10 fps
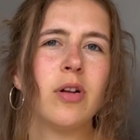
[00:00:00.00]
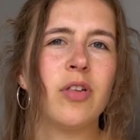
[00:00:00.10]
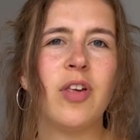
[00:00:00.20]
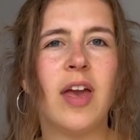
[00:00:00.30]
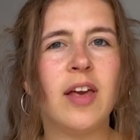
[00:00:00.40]

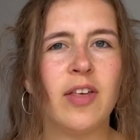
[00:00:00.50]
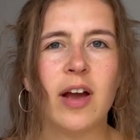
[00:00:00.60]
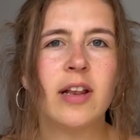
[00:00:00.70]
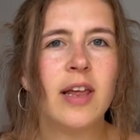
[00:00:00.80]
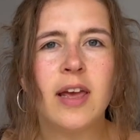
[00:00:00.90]
say
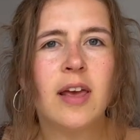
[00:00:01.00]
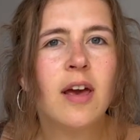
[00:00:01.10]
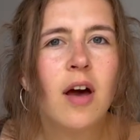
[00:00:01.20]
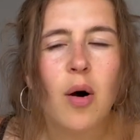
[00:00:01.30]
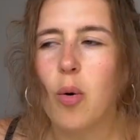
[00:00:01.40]
exactly
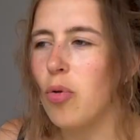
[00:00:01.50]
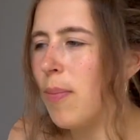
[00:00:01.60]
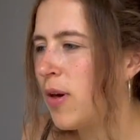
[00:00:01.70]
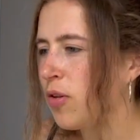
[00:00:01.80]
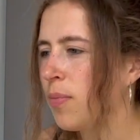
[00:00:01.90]
all the
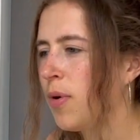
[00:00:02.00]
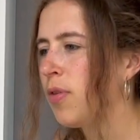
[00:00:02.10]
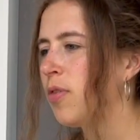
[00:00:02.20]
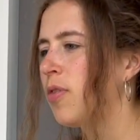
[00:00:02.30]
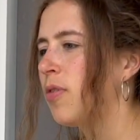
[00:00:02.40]

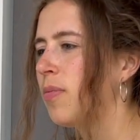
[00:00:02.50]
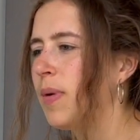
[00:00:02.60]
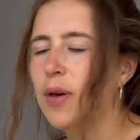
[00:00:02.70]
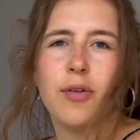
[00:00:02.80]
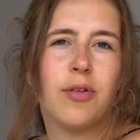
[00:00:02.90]
measurements
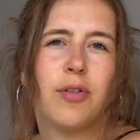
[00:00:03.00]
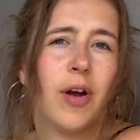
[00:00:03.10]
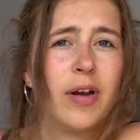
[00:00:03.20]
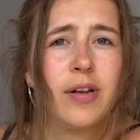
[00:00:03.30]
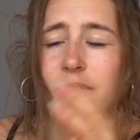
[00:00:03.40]
because
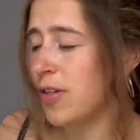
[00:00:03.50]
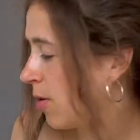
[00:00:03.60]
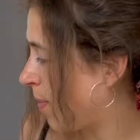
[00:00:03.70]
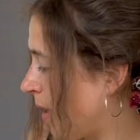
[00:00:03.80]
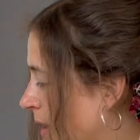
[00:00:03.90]
they're in the
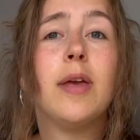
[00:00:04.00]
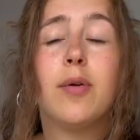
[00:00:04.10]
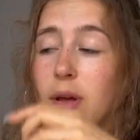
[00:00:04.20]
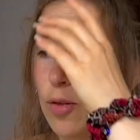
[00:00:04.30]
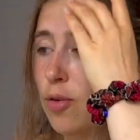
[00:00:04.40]
recipe. You
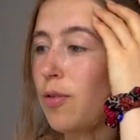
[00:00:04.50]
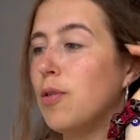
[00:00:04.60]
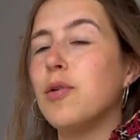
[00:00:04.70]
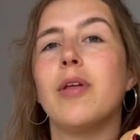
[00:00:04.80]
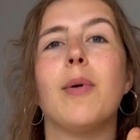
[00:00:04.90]
can just
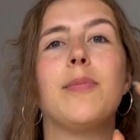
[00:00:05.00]
look them up